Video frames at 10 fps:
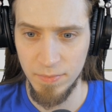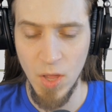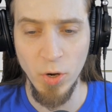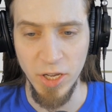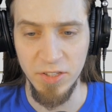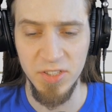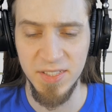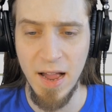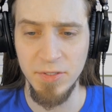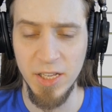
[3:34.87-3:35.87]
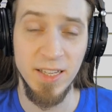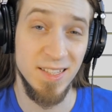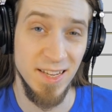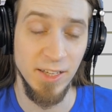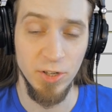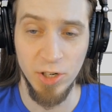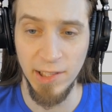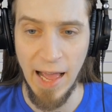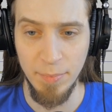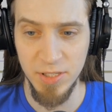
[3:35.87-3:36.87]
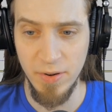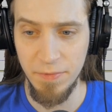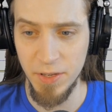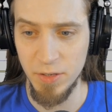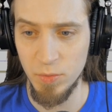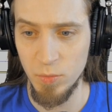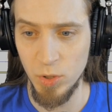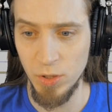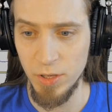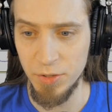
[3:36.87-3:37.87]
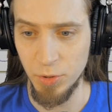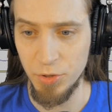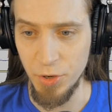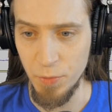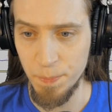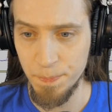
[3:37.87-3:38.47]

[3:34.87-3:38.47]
Okay, this sounds like a singular clap, so I think it'll do.